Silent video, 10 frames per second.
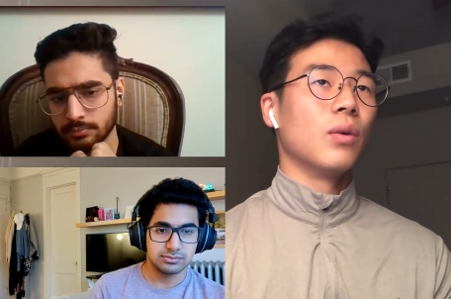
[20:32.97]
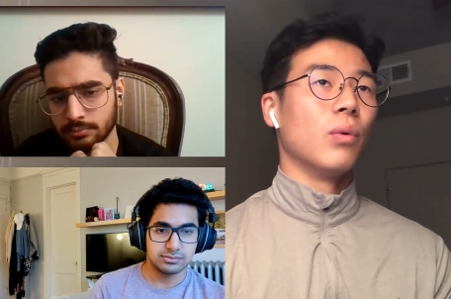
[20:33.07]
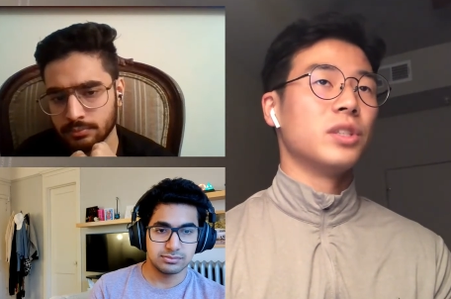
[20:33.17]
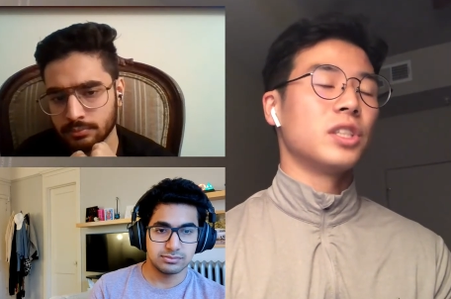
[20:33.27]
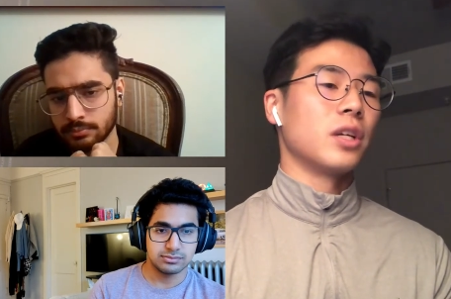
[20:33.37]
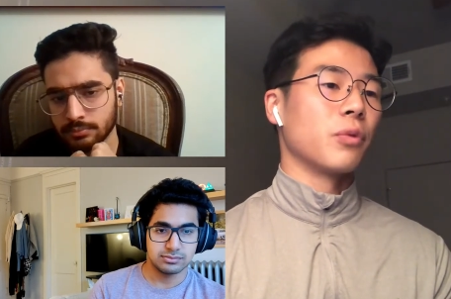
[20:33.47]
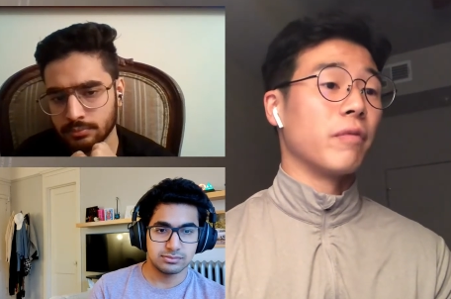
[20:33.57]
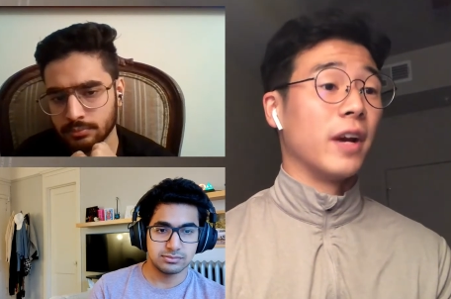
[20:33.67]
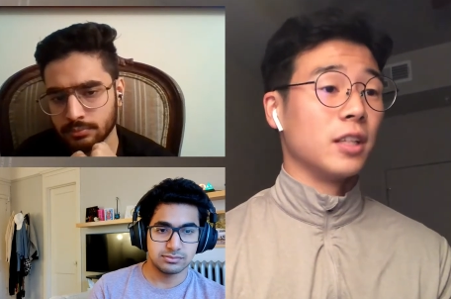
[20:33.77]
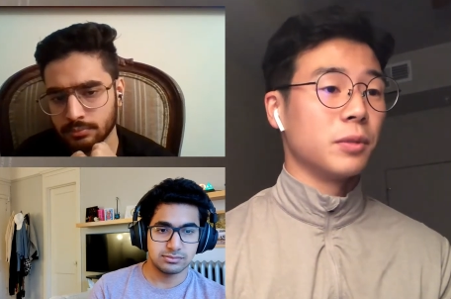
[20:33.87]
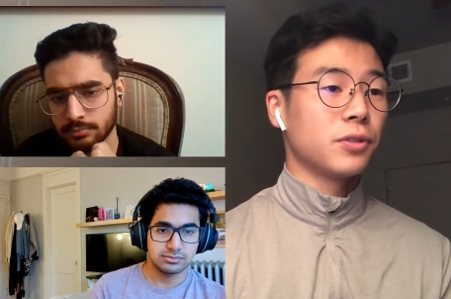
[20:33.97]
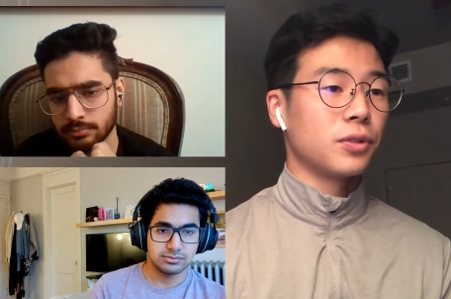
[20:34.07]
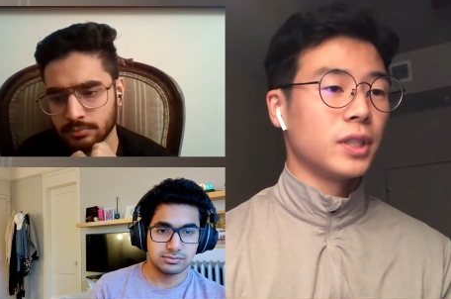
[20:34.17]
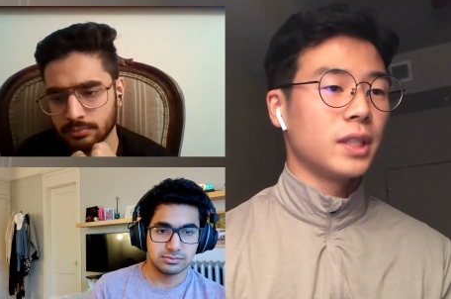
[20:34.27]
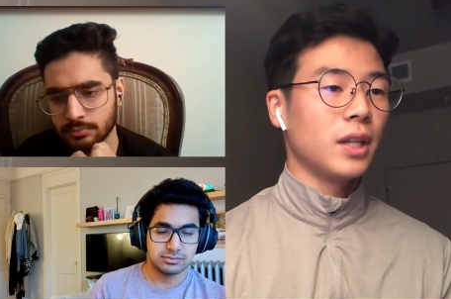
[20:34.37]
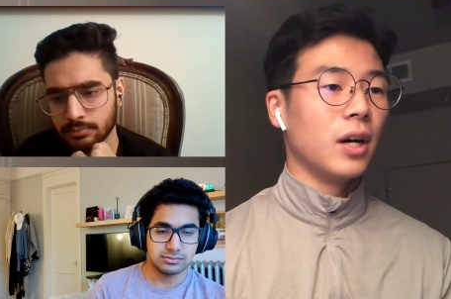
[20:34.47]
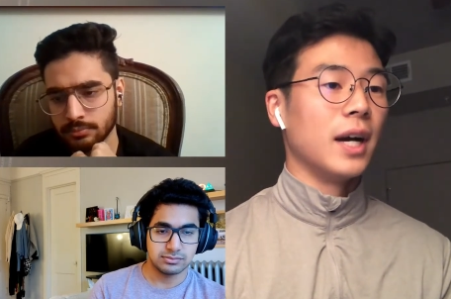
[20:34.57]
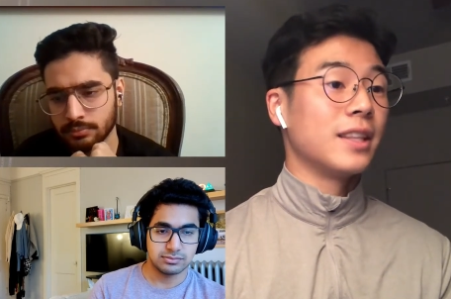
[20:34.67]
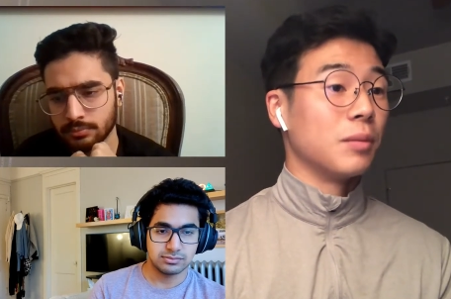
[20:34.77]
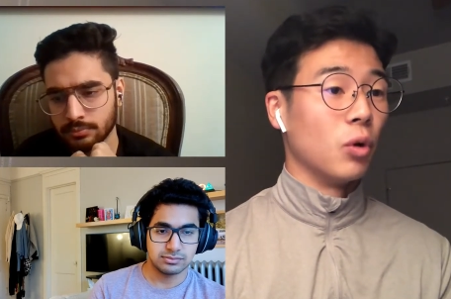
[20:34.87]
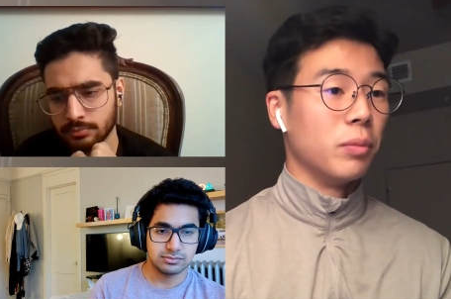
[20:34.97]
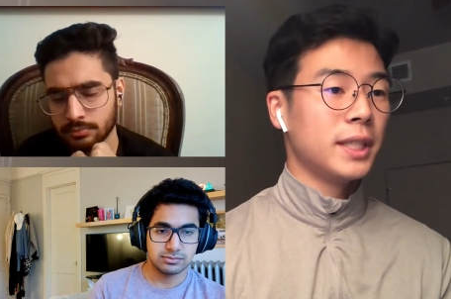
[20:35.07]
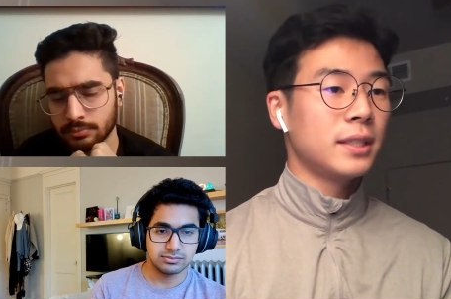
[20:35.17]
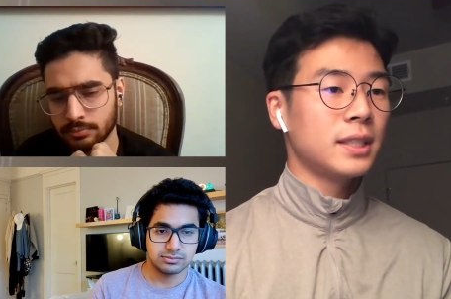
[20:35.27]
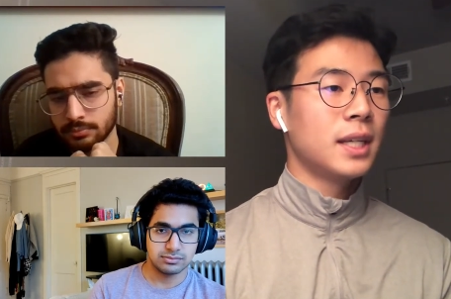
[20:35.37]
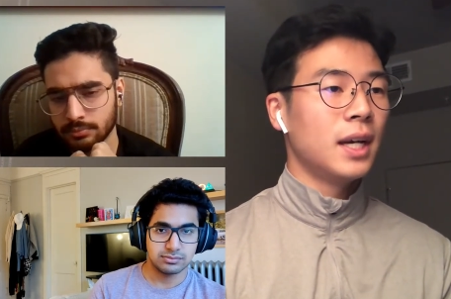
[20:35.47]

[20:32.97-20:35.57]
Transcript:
Speaker 1: we're starting with Vanderbilt student uh, at the moment.